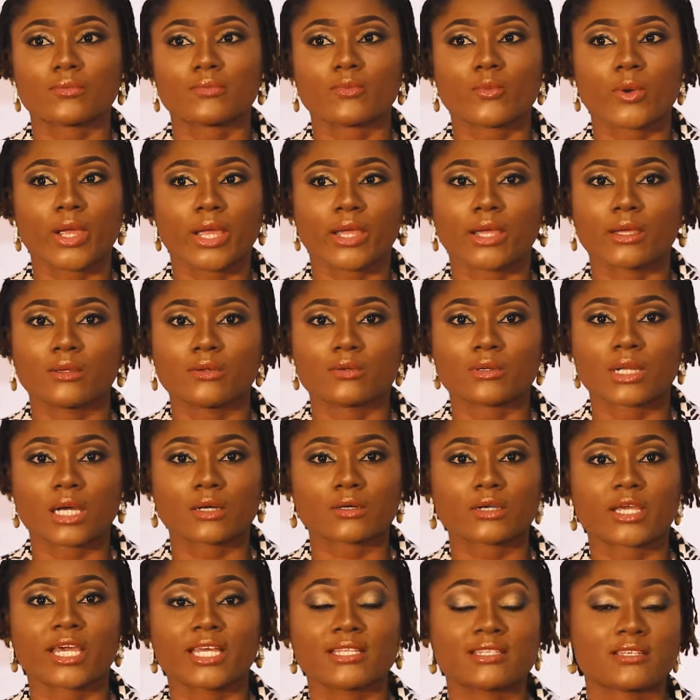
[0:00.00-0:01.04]
where you
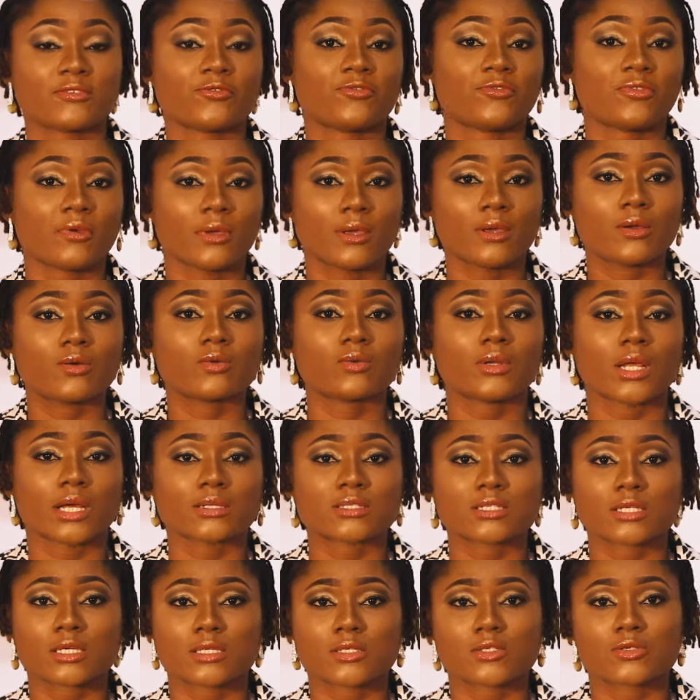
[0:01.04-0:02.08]
now get a vehicle that
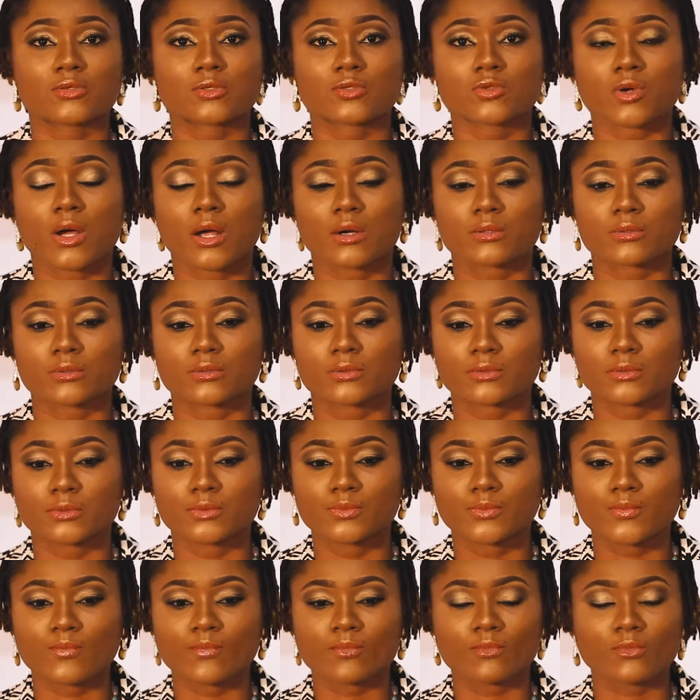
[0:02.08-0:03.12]
takes you to Argungu.
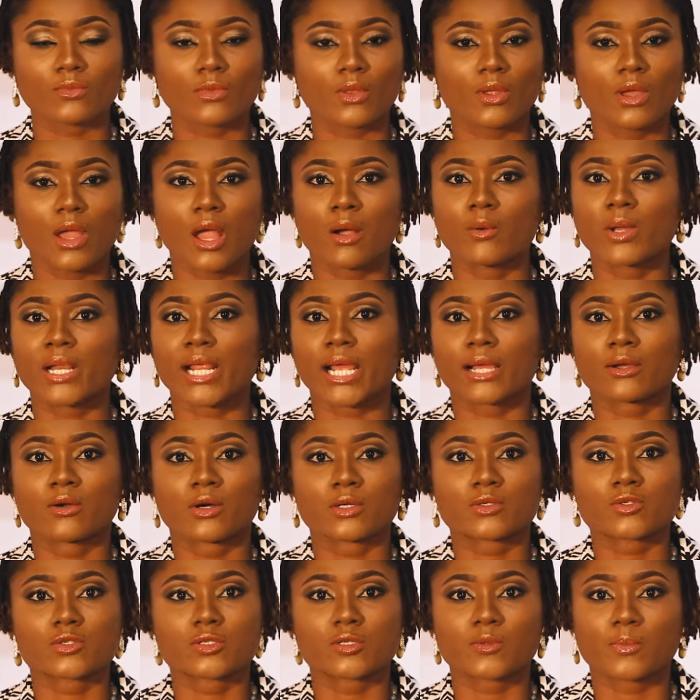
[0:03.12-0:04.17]
And when I
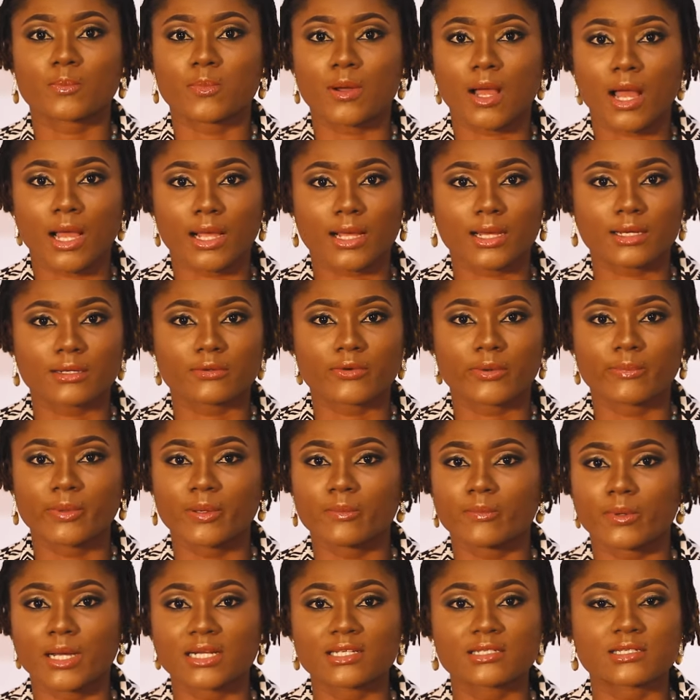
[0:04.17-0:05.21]
got to the park,
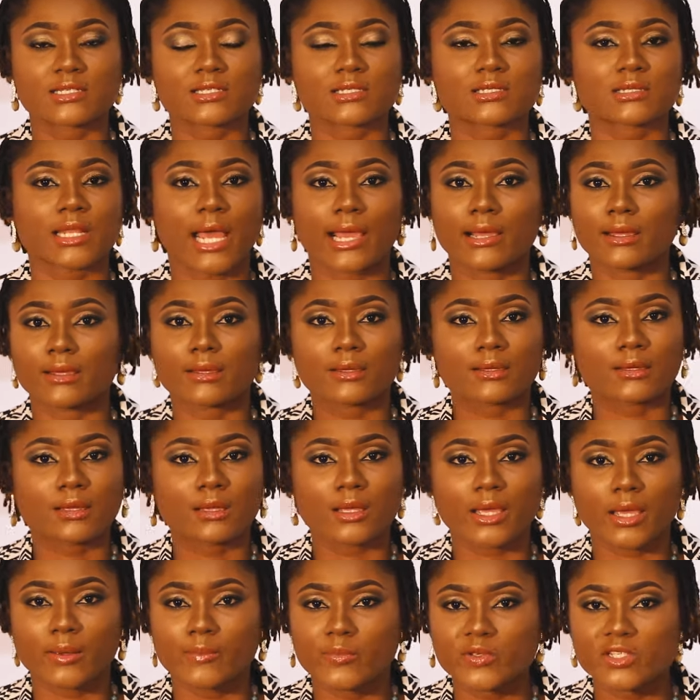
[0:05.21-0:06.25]
remember, this is like
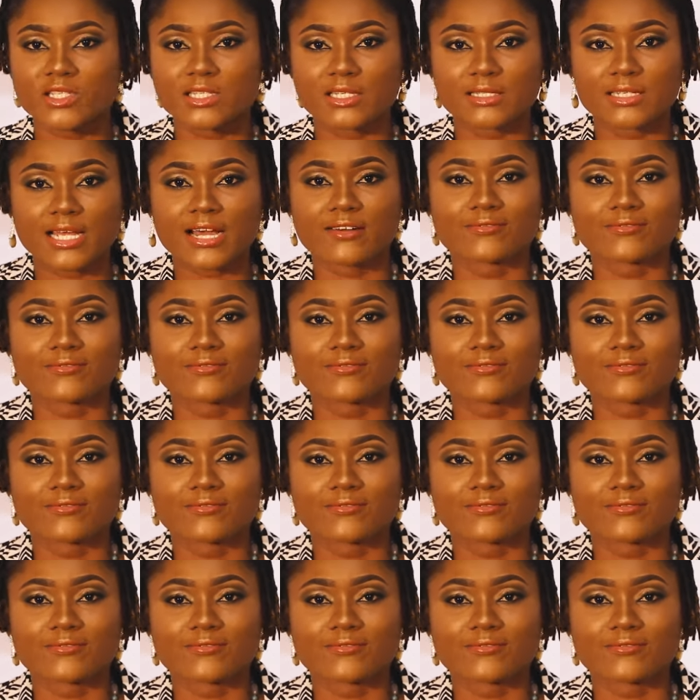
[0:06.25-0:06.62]
Kebbi State.